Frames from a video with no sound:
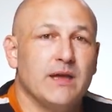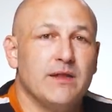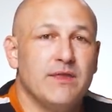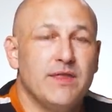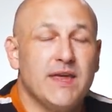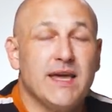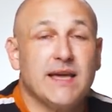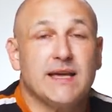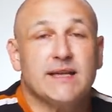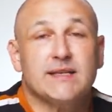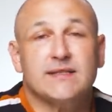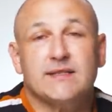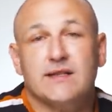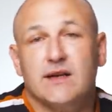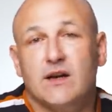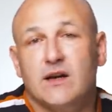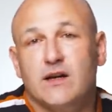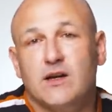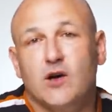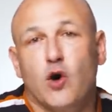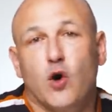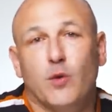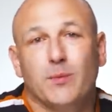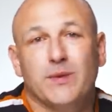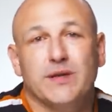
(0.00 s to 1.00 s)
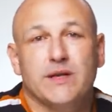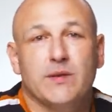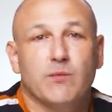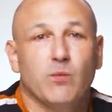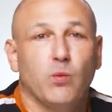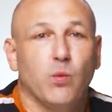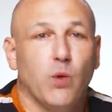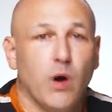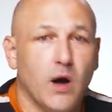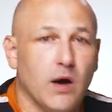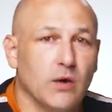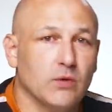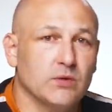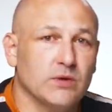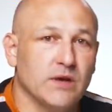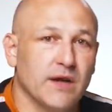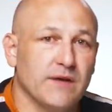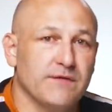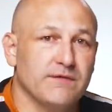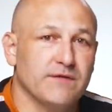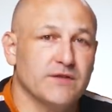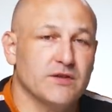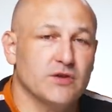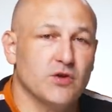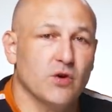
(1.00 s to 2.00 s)
These are common in
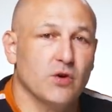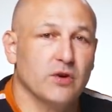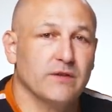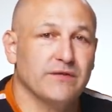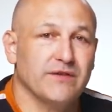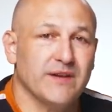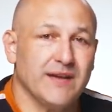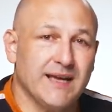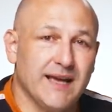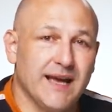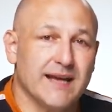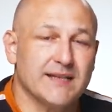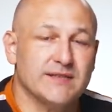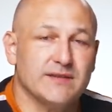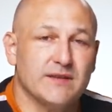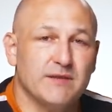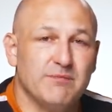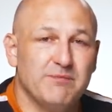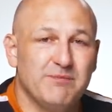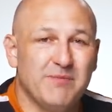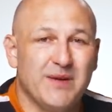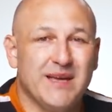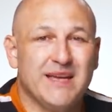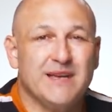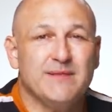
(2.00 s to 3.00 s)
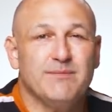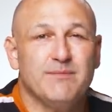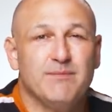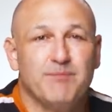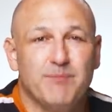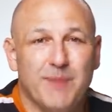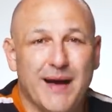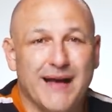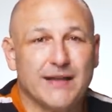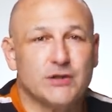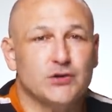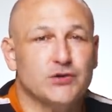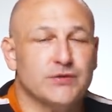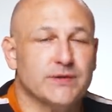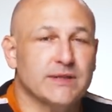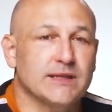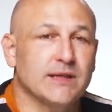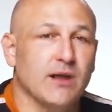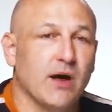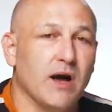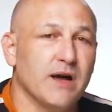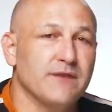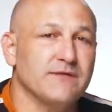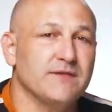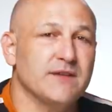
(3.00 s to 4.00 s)
wildlife photography as the beam battery
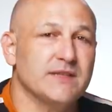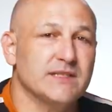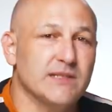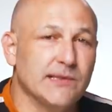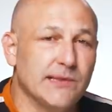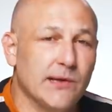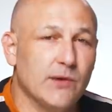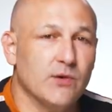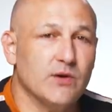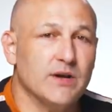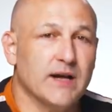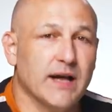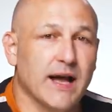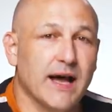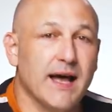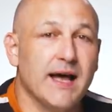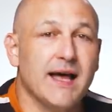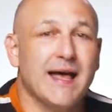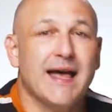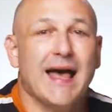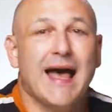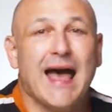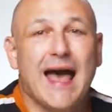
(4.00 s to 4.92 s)
life is longer